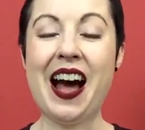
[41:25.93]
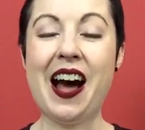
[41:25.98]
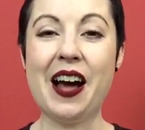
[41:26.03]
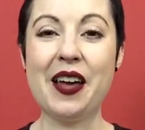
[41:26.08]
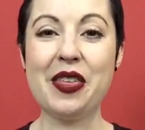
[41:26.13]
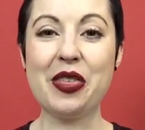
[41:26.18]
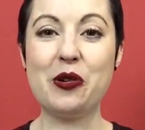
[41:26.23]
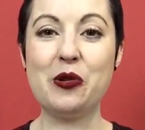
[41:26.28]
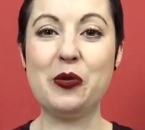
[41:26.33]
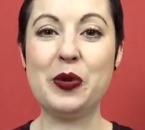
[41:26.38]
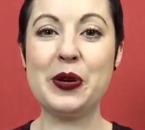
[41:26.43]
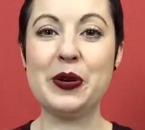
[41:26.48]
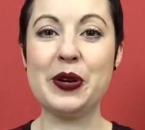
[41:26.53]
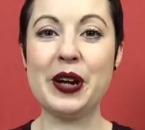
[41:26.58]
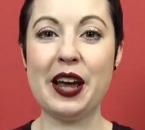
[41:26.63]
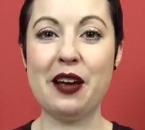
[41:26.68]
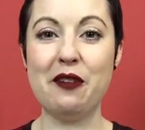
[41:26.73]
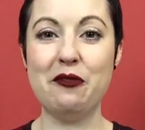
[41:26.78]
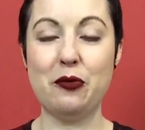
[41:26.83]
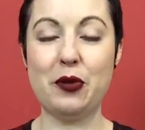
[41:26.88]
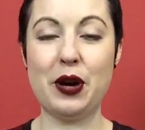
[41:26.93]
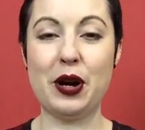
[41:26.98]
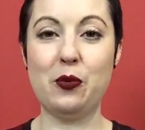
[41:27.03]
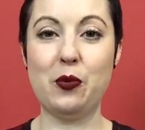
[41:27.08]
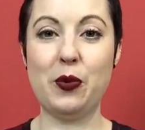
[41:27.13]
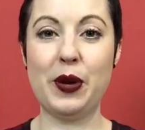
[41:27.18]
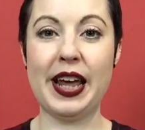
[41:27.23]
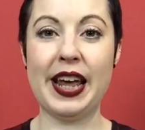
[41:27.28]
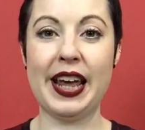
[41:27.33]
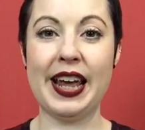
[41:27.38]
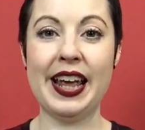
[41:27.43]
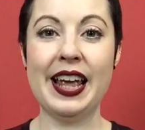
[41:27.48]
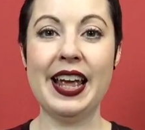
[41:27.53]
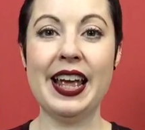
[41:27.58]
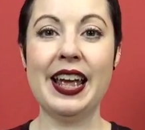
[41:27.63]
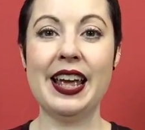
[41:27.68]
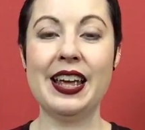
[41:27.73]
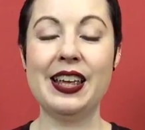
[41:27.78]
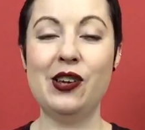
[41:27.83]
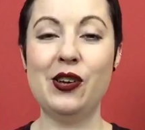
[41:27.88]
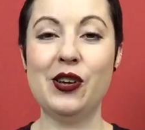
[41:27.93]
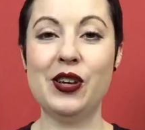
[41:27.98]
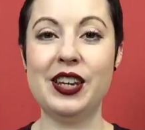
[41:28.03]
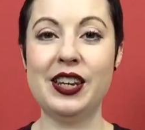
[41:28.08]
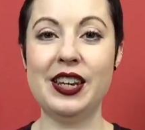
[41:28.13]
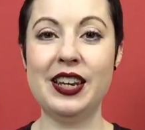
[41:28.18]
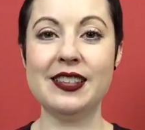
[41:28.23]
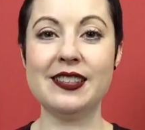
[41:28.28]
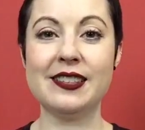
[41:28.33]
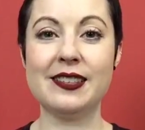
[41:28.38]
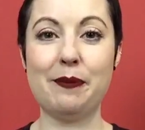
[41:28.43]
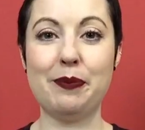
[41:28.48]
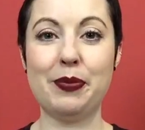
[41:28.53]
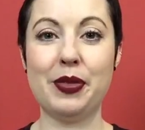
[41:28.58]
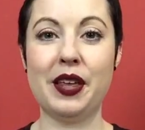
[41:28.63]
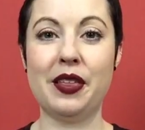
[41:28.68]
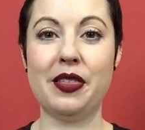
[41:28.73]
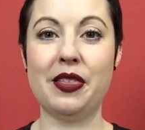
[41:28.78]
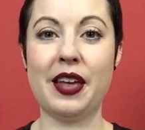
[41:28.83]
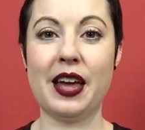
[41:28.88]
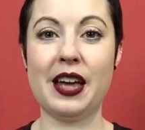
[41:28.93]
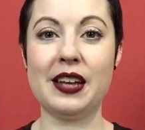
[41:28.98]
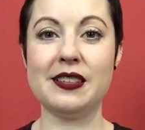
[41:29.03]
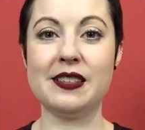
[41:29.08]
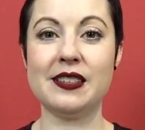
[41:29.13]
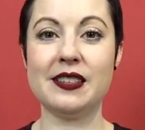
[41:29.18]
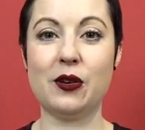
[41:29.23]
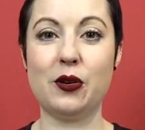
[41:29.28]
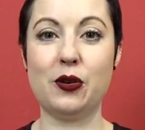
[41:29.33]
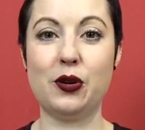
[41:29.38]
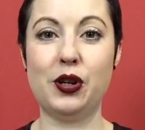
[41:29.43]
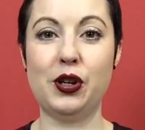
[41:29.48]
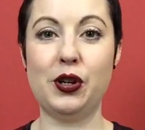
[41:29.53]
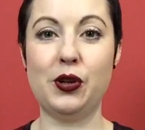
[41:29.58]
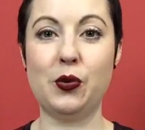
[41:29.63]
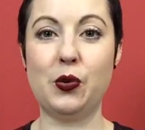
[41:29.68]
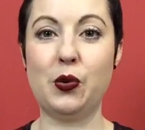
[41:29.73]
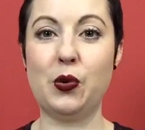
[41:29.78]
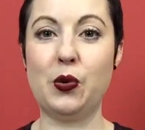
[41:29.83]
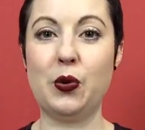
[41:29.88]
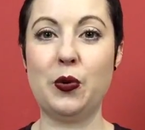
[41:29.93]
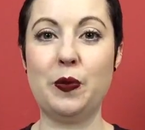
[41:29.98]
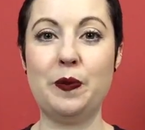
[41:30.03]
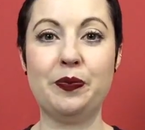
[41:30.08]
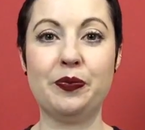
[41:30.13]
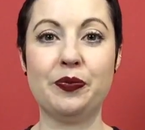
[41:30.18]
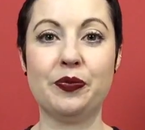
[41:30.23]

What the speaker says: I thought we could have one where you can knit something that's on your